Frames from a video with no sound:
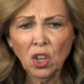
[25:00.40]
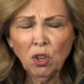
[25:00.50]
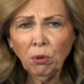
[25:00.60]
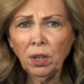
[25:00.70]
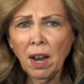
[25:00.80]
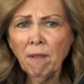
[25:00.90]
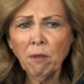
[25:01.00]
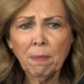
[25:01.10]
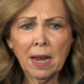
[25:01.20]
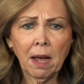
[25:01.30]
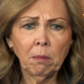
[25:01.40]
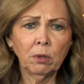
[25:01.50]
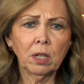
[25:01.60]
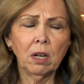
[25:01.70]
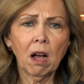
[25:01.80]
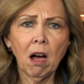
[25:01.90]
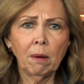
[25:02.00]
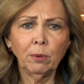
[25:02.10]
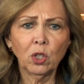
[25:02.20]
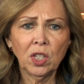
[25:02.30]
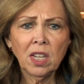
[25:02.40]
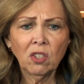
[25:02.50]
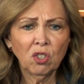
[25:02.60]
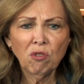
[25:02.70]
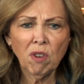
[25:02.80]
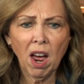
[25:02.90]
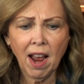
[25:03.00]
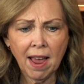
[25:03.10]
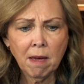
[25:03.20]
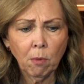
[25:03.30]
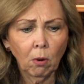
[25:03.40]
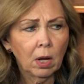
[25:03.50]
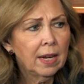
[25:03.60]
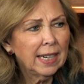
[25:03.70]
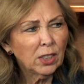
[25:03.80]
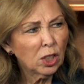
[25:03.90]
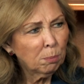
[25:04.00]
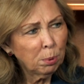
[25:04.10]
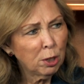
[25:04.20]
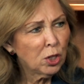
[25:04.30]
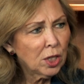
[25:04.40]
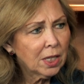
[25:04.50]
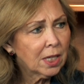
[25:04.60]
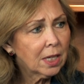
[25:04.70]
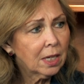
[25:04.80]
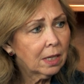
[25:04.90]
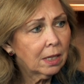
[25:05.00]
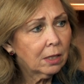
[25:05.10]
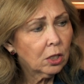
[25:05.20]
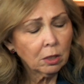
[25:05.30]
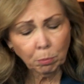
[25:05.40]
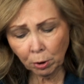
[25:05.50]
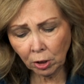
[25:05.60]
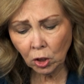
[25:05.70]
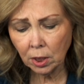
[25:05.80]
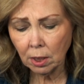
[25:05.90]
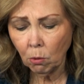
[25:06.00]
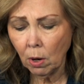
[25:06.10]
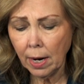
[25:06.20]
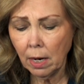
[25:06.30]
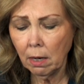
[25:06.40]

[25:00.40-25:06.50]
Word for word: you'll never be able to accomplish this. You're not able. It just pushes it. Right. It just pushes it away.